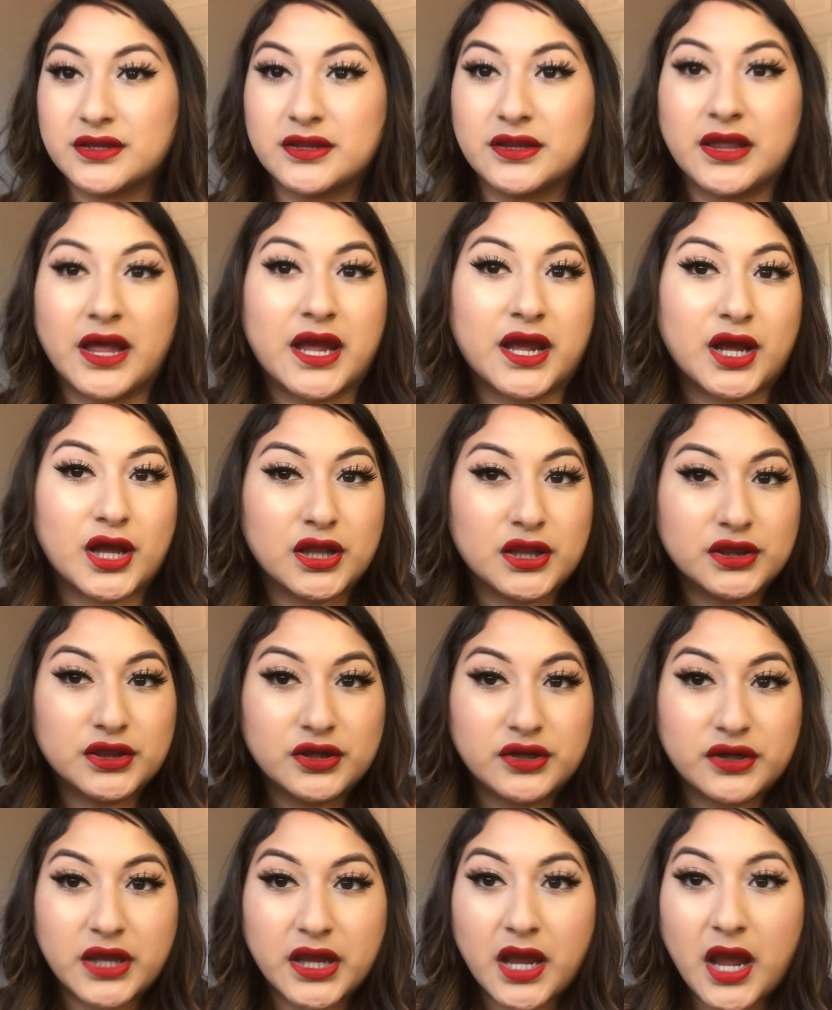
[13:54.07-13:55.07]
Like,
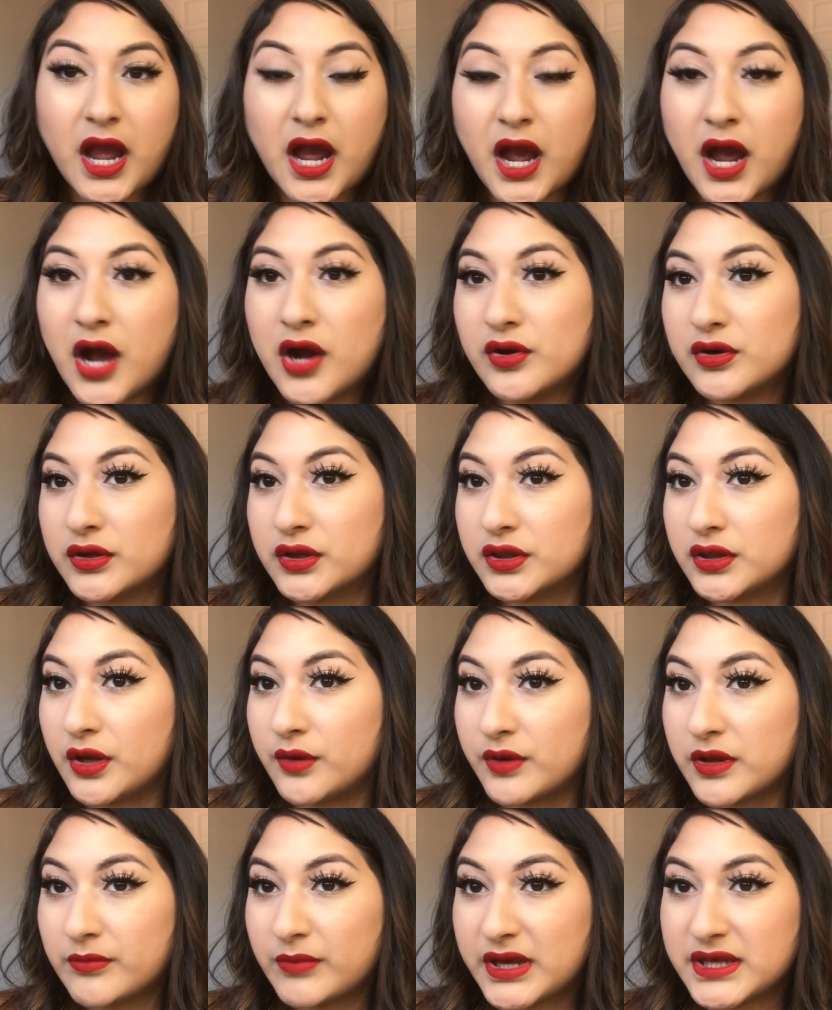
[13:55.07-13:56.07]
look at how
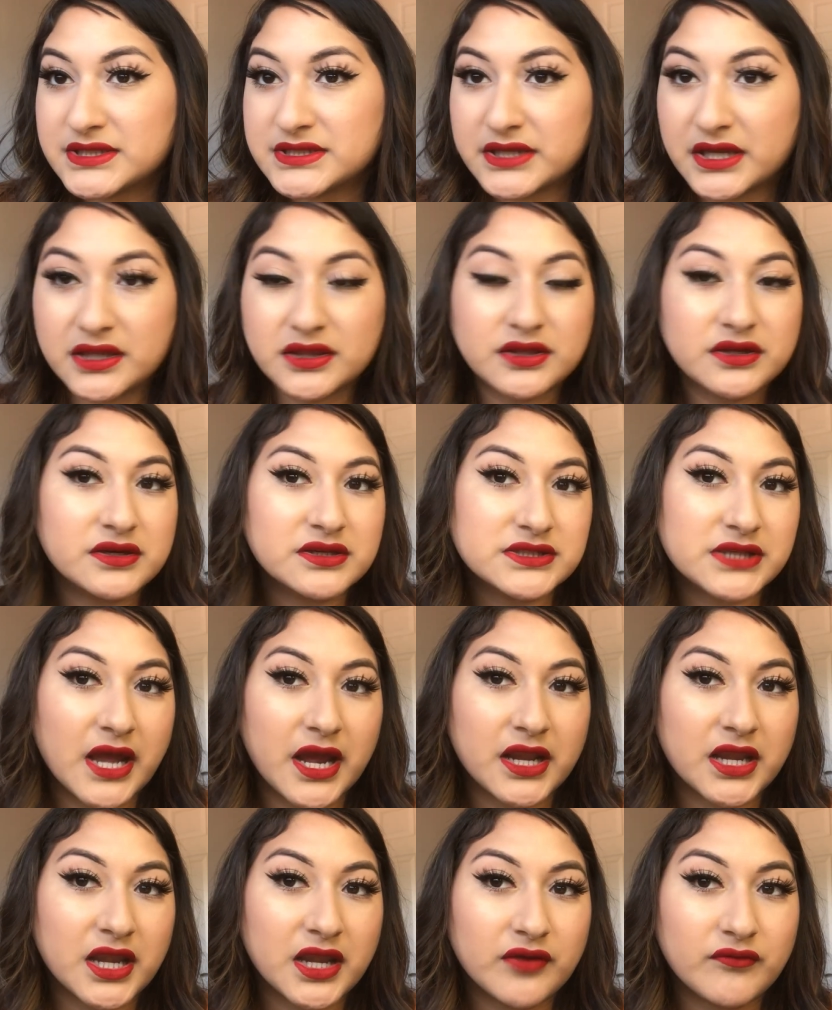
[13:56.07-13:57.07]
glowy my skin looks. I
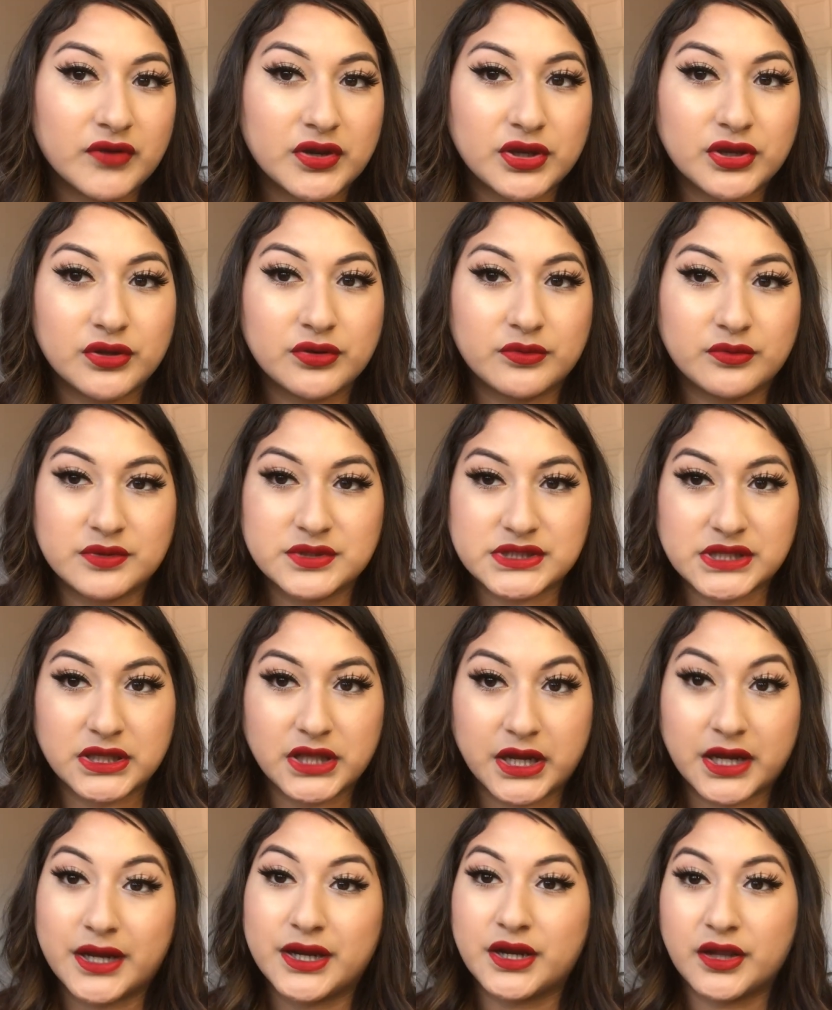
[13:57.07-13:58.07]
didn't even use
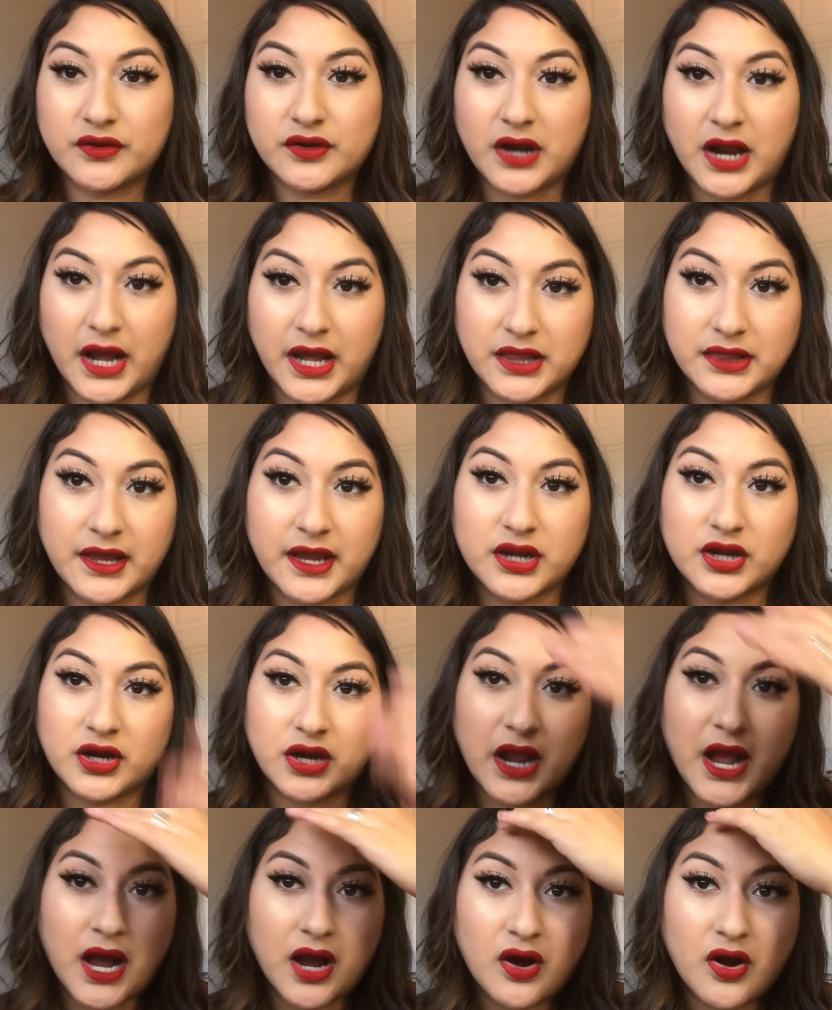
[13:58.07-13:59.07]
like another
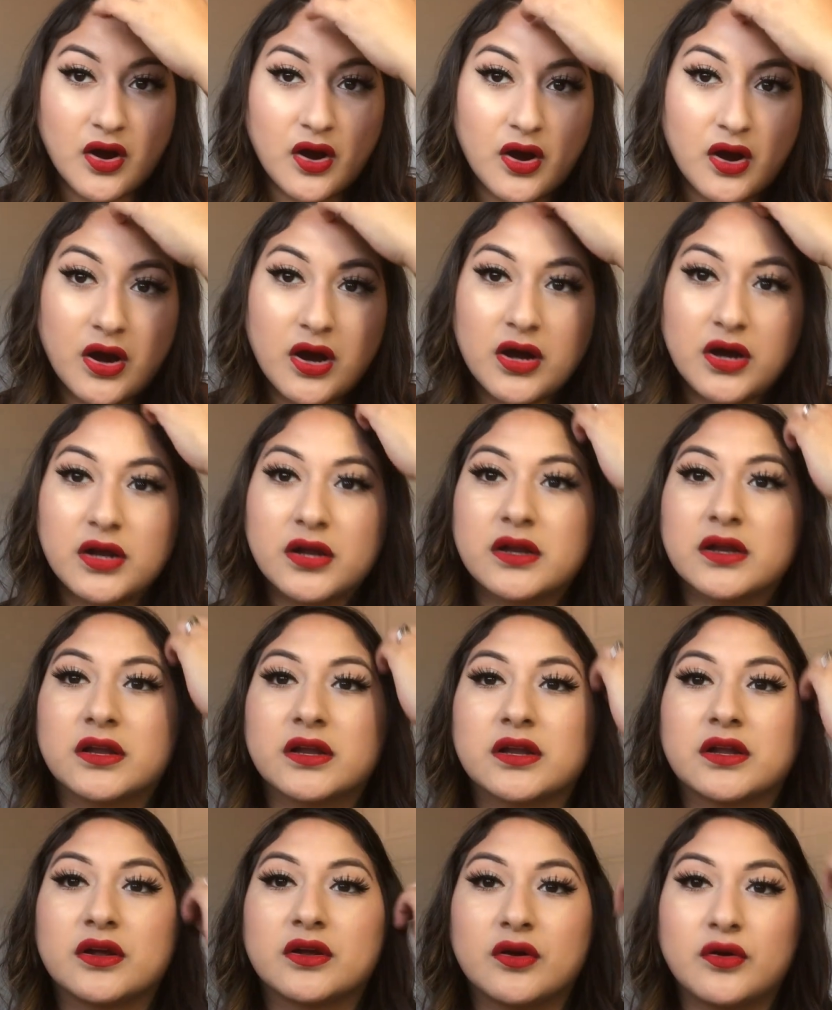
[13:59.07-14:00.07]
highlighter at all,
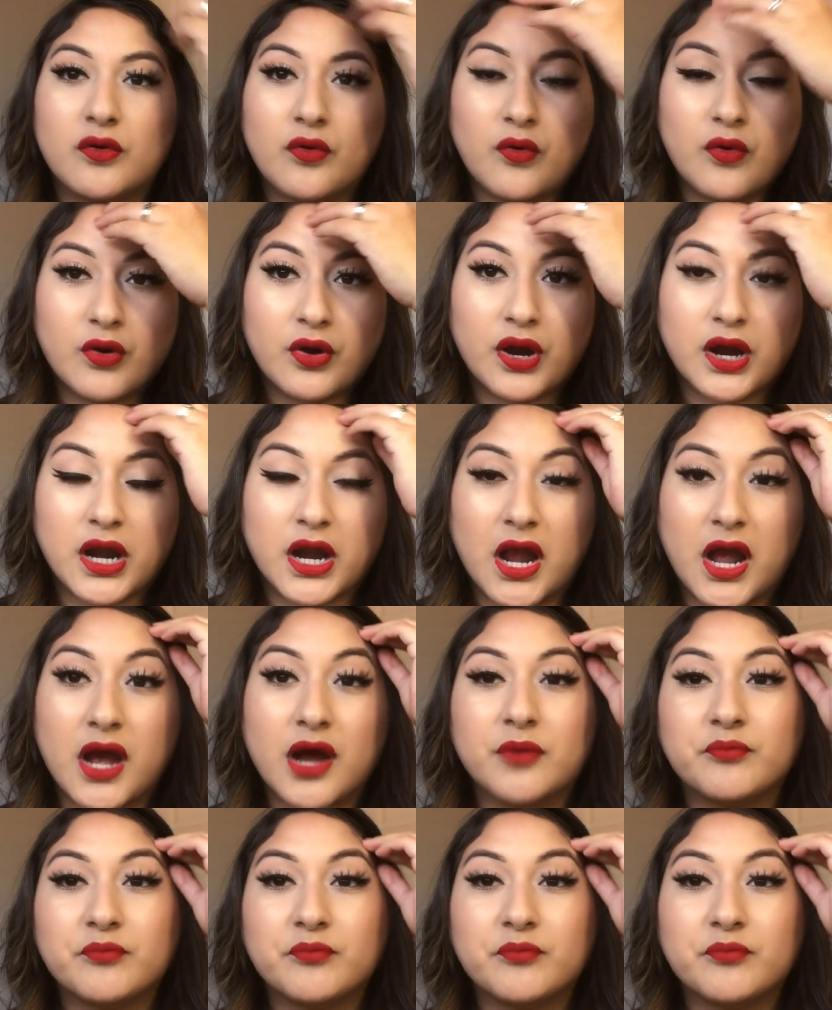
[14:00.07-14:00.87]
or